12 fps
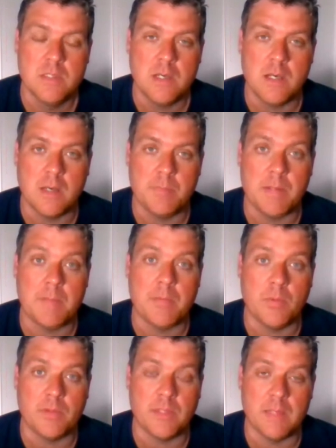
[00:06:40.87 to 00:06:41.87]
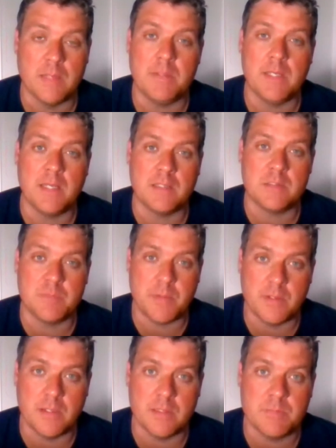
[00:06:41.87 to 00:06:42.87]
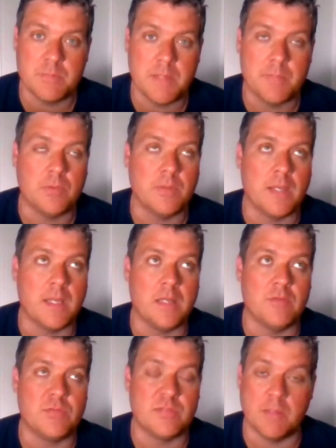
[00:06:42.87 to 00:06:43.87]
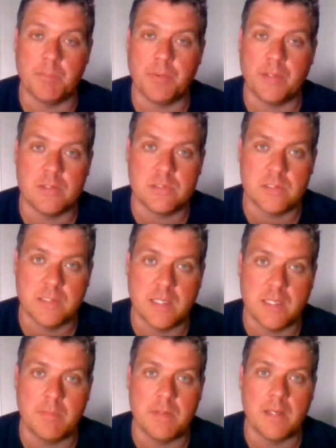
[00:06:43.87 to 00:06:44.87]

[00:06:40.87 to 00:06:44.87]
Uh, people with N B A experience, people that have sent players to the N B